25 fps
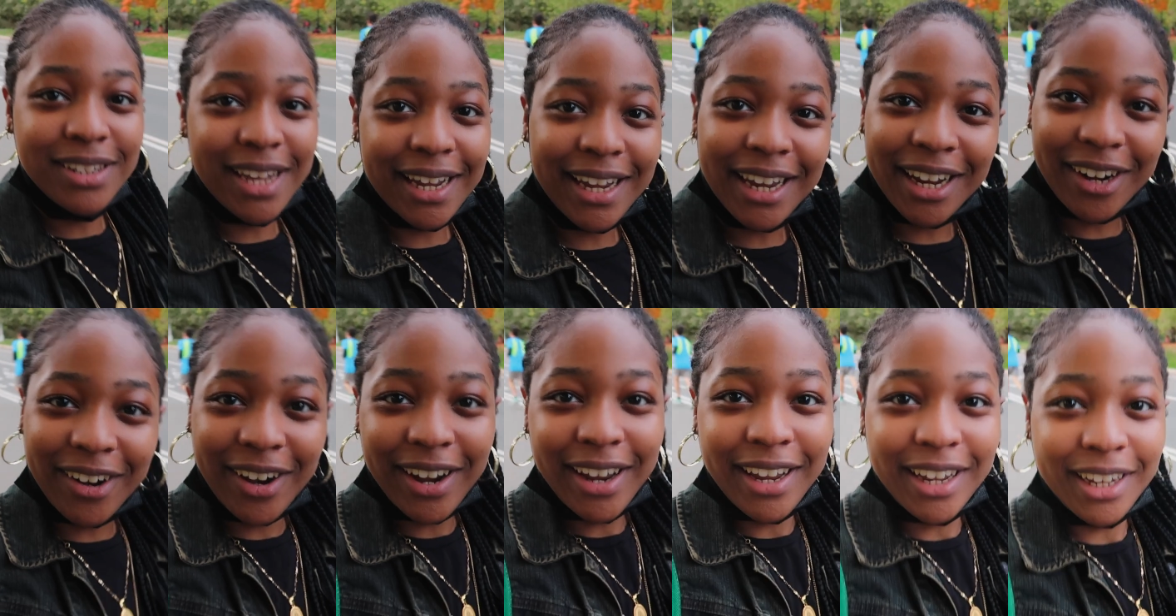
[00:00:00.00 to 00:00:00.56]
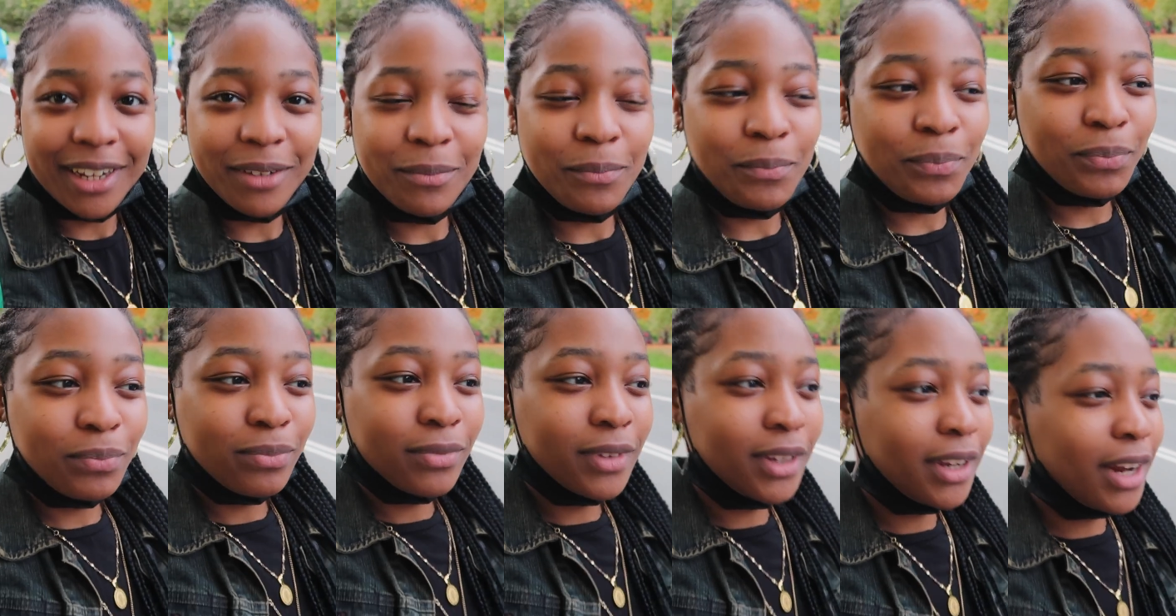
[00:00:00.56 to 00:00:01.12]
second grade,
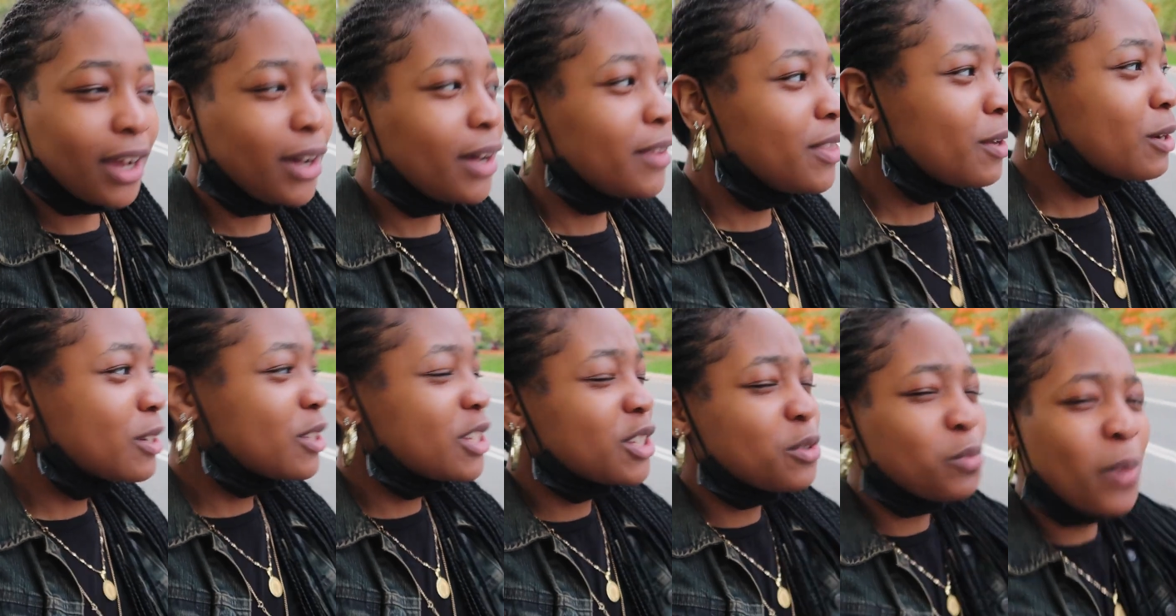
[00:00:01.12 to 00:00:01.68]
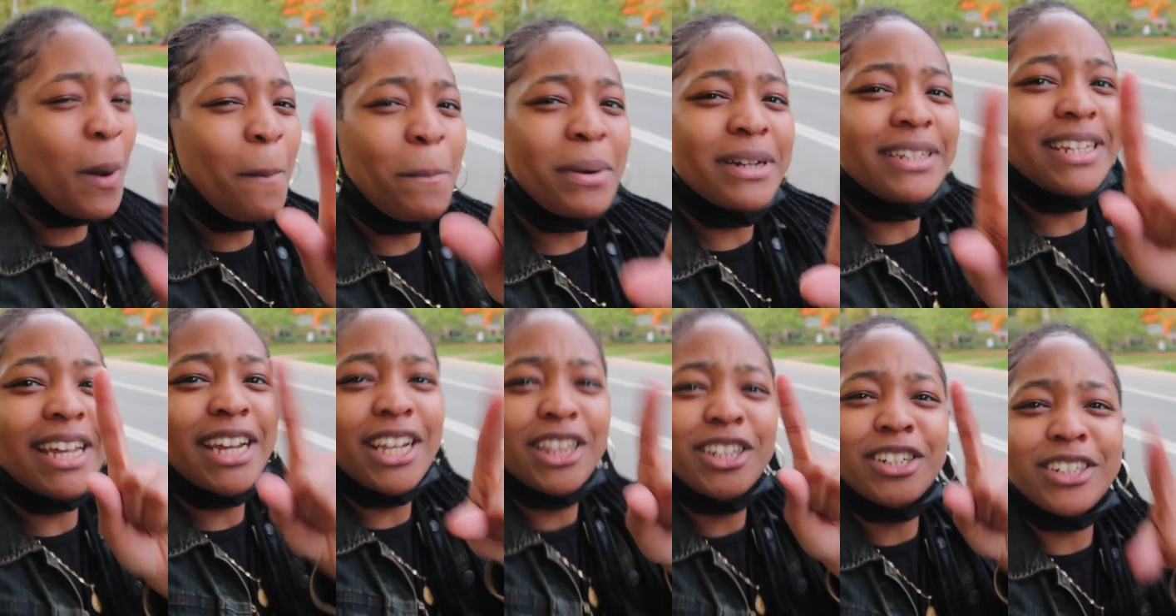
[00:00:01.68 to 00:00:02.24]
you know, and there was this one
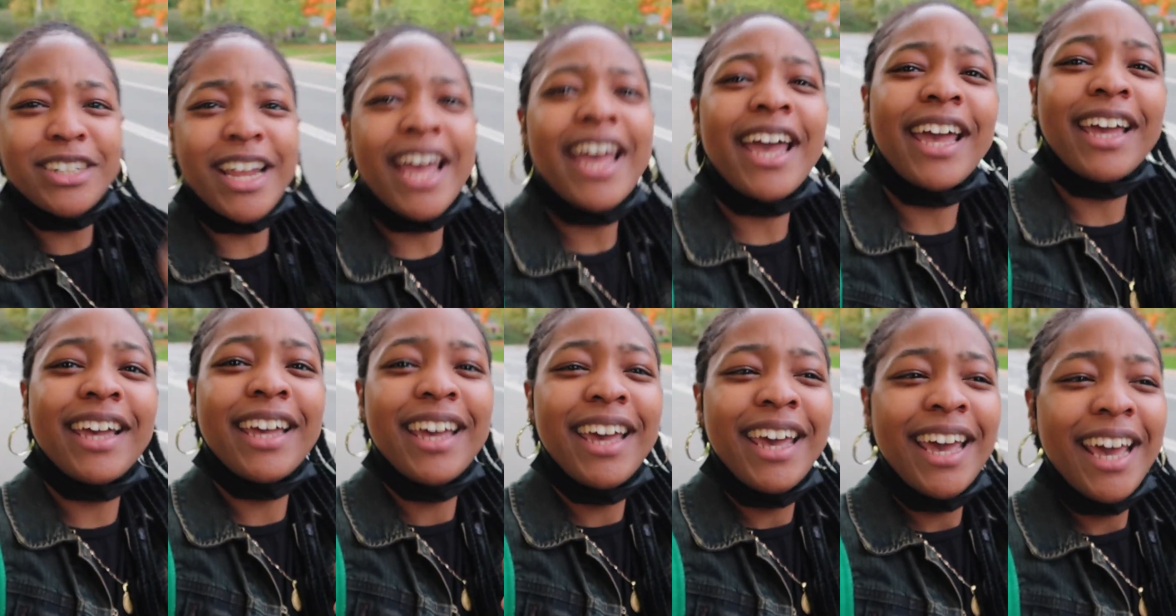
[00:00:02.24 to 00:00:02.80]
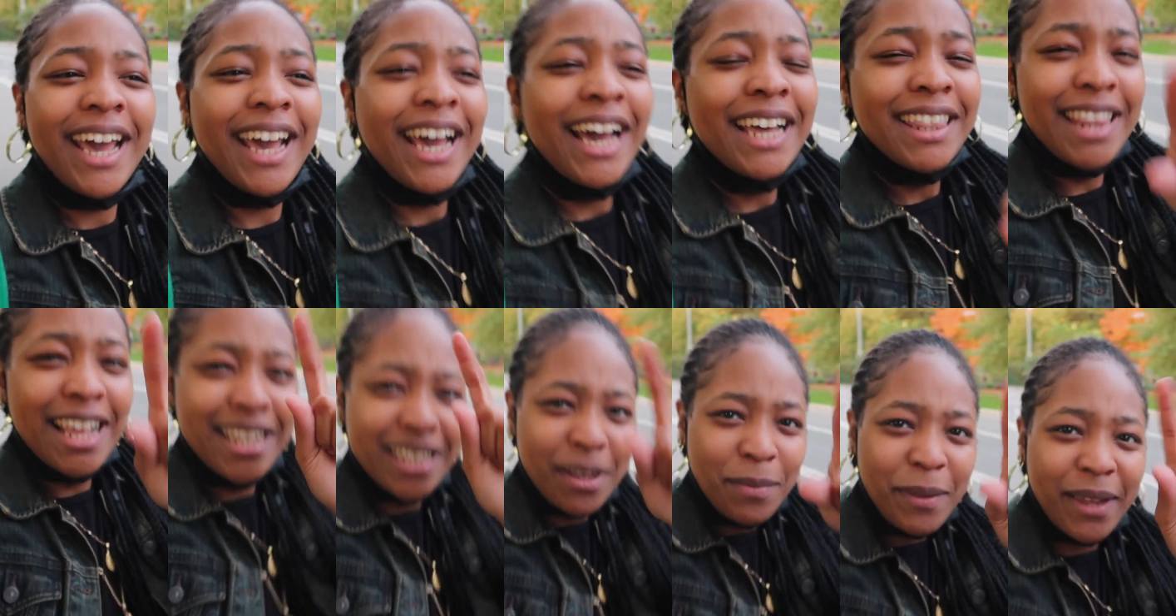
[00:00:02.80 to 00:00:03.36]
particular day
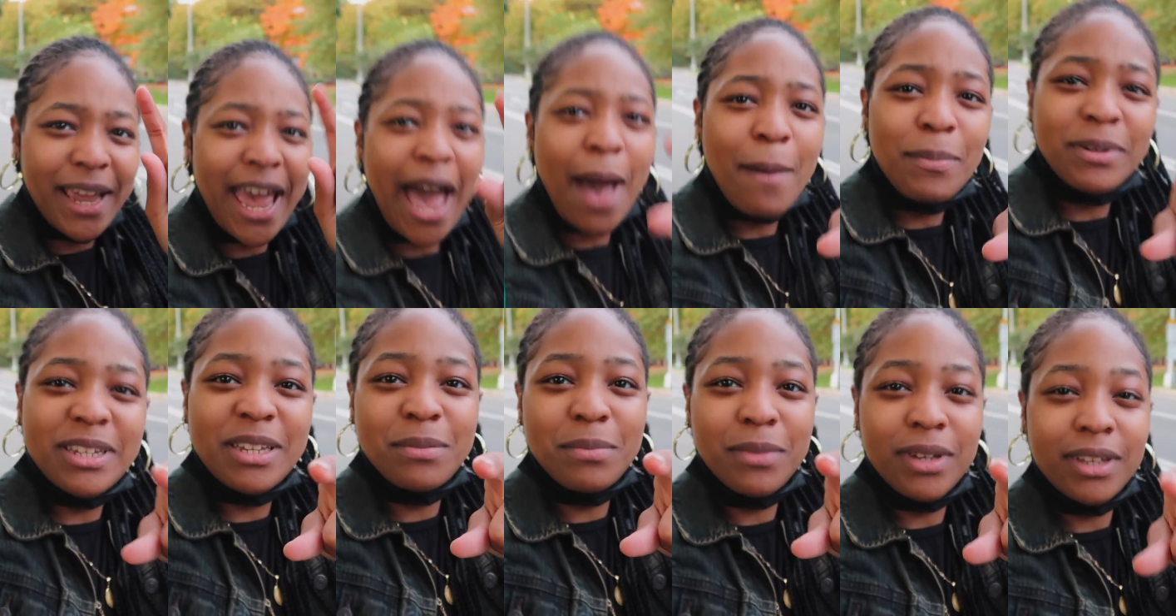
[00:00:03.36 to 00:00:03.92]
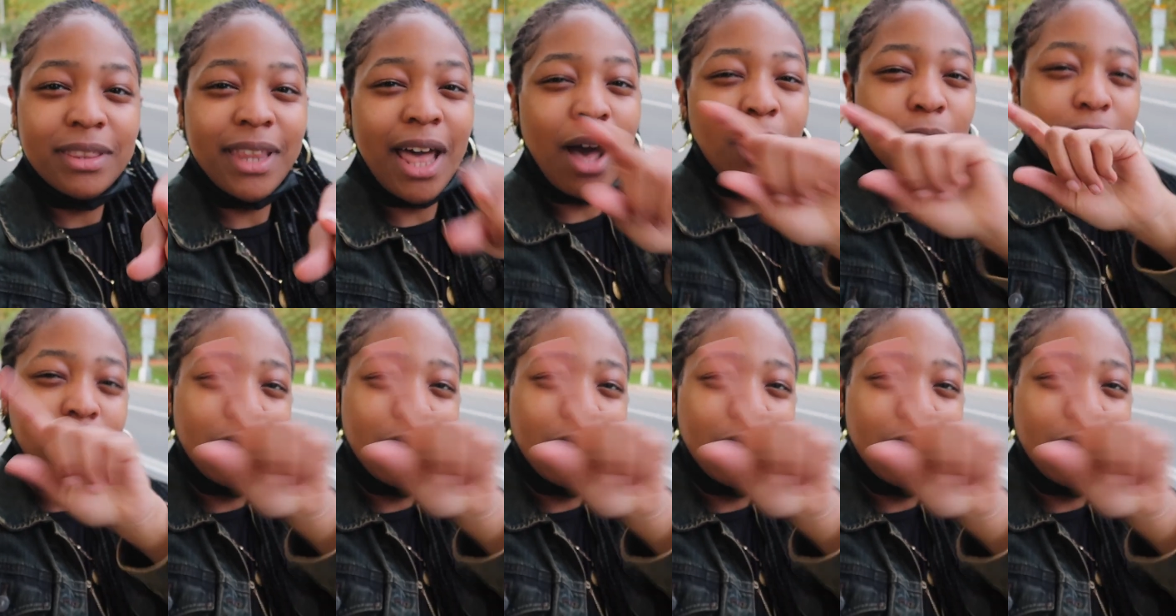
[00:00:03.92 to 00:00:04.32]
that something happened to me that I'll